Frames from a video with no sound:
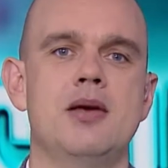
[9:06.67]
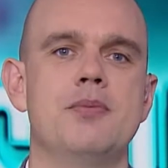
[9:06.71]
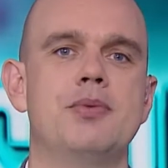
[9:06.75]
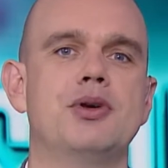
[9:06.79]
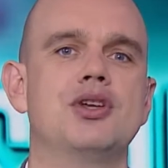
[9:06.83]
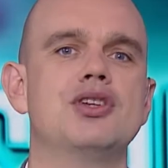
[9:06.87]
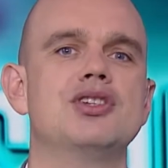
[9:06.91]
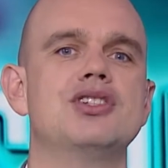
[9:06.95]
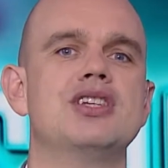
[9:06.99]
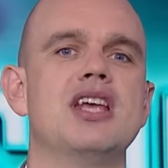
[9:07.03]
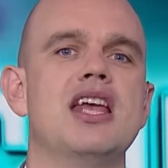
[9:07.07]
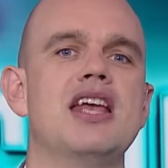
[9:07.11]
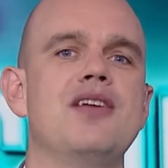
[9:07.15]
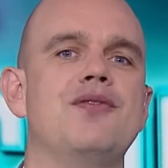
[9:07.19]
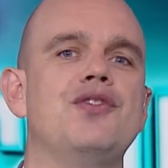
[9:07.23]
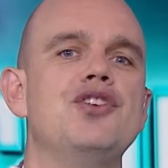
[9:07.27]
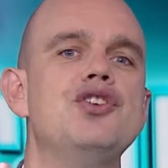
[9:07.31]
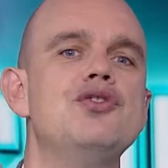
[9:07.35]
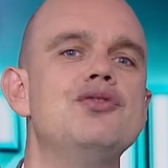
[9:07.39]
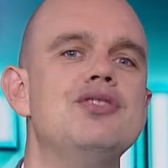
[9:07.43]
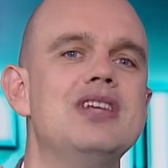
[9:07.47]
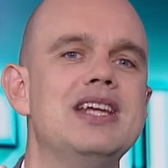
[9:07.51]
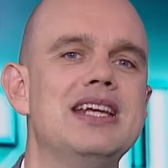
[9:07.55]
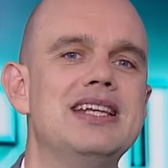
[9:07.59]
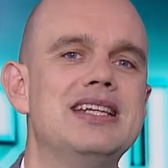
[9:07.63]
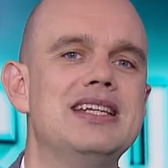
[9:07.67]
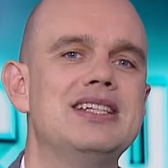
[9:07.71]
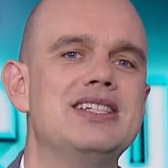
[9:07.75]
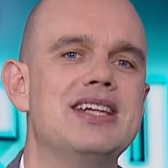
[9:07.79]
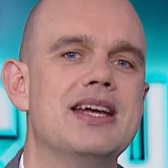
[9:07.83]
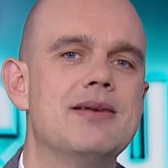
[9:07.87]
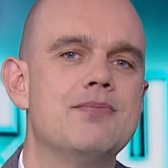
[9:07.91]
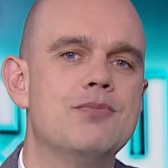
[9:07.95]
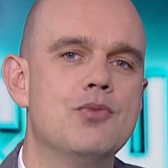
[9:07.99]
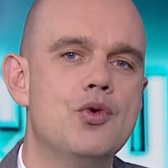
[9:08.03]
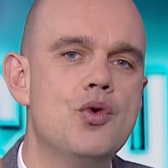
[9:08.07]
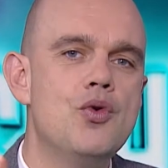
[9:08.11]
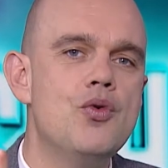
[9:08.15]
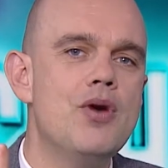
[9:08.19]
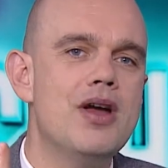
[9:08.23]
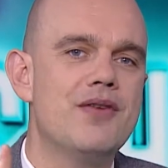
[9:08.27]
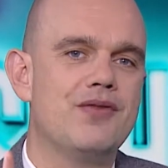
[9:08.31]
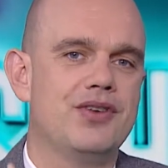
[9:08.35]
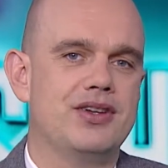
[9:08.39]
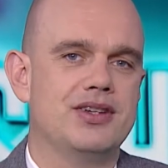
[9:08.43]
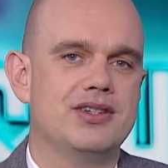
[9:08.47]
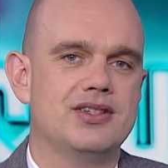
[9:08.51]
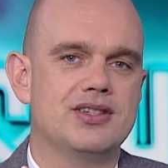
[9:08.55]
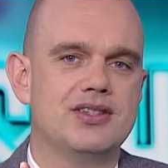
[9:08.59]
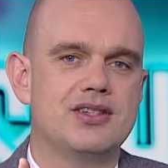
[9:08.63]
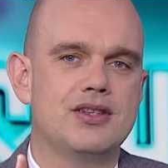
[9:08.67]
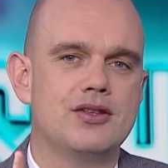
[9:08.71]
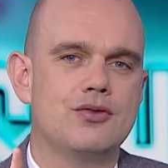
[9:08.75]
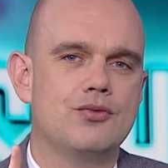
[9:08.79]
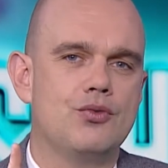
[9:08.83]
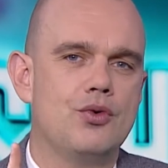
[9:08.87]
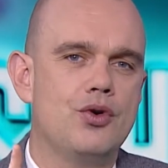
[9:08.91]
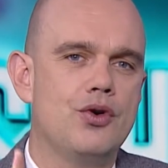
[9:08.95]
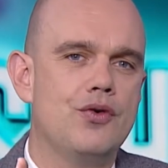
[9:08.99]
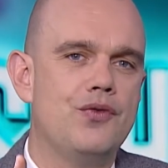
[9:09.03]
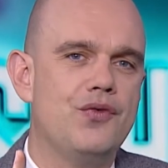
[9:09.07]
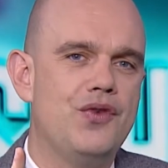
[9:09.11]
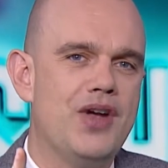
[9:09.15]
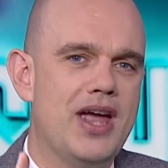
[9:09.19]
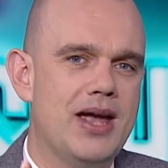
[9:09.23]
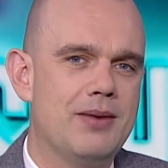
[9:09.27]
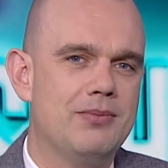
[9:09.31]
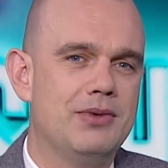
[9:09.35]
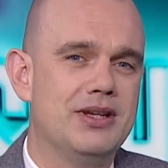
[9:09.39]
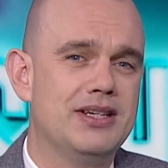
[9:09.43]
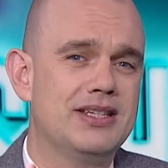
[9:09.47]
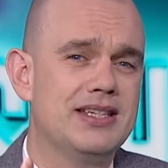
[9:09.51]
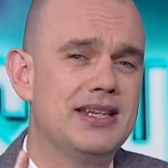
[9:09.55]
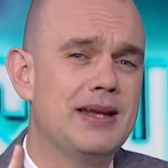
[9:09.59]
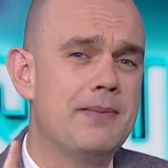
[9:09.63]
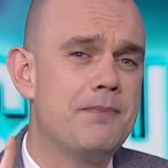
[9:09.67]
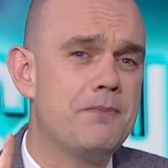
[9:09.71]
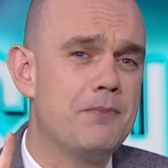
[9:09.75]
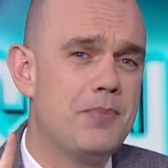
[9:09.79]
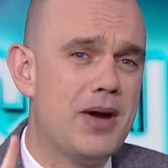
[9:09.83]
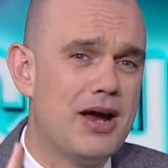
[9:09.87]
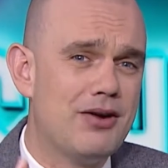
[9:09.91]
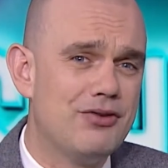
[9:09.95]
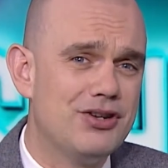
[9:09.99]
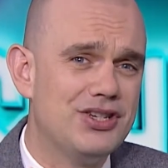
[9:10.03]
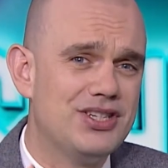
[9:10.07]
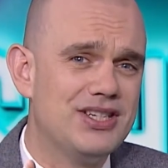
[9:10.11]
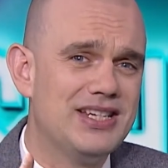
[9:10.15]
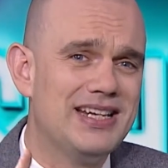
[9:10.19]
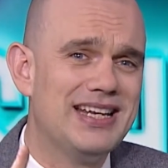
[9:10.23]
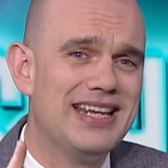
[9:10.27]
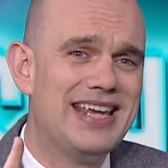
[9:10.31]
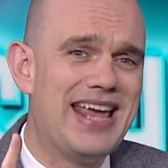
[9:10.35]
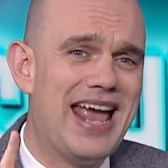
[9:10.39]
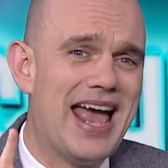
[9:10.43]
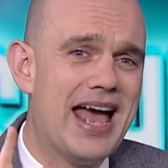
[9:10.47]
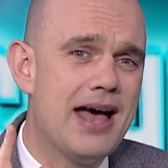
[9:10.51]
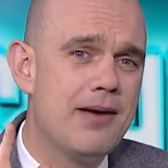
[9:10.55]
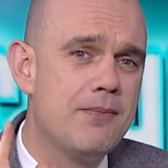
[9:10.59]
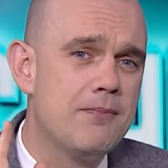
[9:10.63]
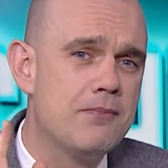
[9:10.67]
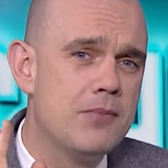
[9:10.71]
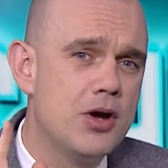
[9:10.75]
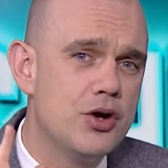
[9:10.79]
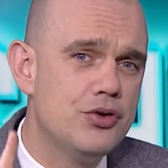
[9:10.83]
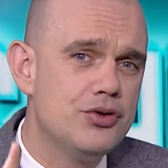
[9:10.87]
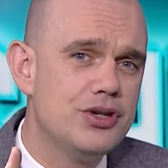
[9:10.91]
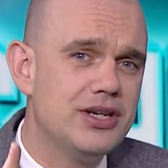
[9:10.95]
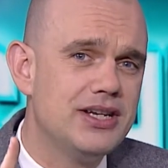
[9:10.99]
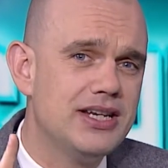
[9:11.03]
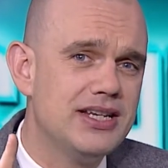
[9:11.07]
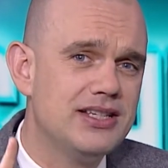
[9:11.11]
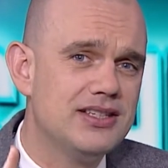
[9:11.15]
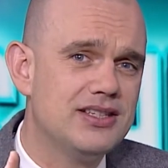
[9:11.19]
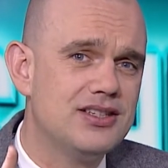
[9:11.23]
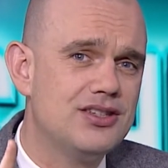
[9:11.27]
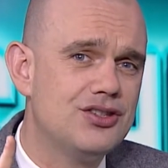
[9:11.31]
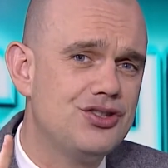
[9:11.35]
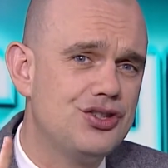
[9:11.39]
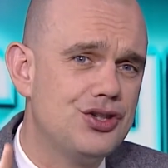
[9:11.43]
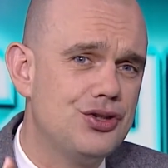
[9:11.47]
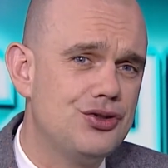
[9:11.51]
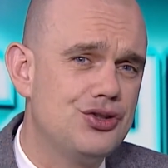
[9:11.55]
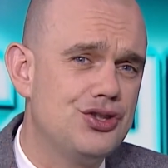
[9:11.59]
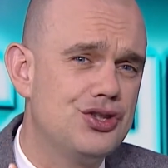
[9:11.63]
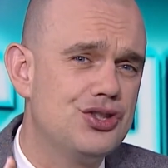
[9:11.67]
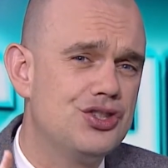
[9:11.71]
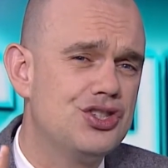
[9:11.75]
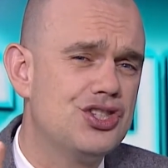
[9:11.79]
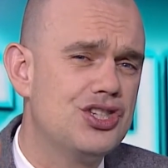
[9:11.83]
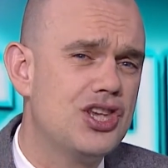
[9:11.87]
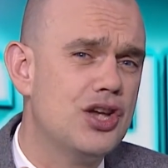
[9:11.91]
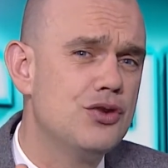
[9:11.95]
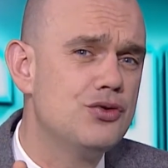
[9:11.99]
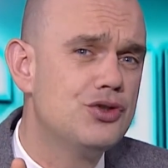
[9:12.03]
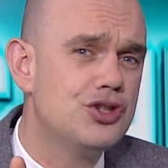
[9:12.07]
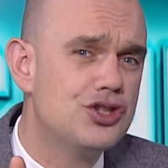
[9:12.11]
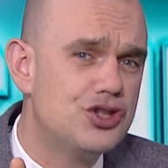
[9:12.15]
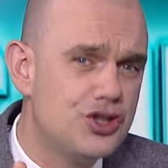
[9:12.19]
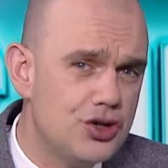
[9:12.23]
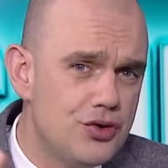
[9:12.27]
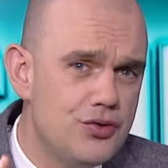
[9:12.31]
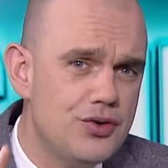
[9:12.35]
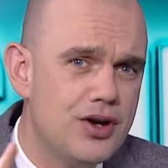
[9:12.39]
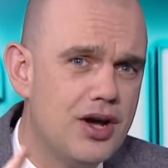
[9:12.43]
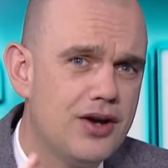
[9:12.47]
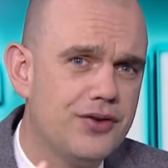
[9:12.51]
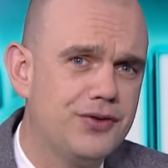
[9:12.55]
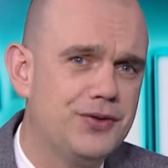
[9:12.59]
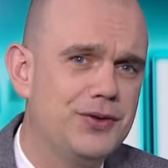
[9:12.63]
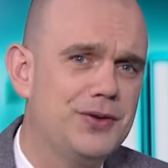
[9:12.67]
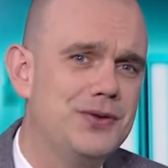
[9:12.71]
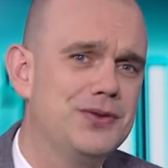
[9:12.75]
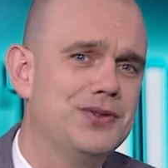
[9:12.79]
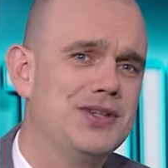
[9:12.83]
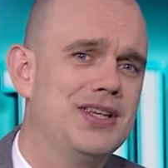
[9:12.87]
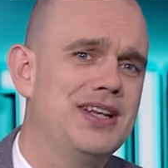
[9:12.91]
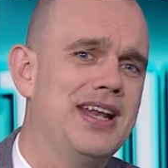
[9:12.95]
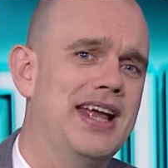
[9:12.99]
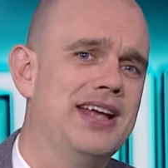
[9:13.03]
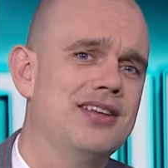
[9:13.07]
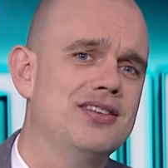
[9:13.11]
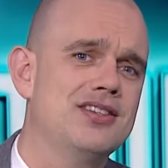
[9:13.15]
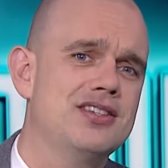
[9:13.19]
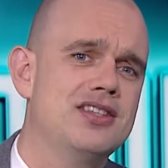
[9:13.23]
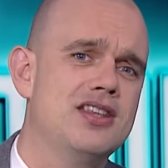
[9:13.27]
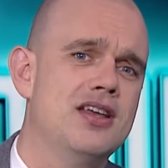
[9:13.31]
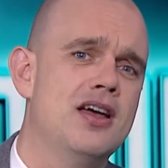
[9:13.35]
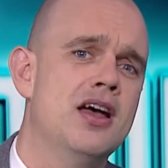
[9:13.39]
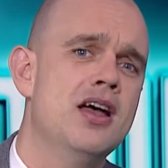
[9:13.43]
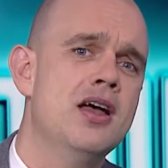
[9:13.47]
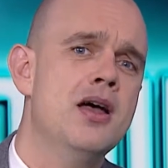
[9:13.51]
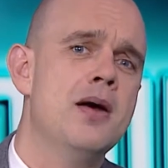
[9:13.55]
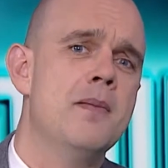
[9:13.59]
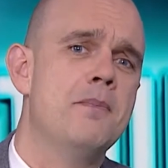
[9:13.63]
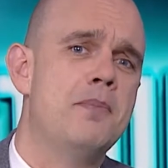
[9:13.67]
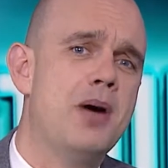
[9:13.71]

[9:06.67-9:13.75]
Because if you needed yet more evidence that the royal family is an embarrassingly outmoded institution so soon after it was announced that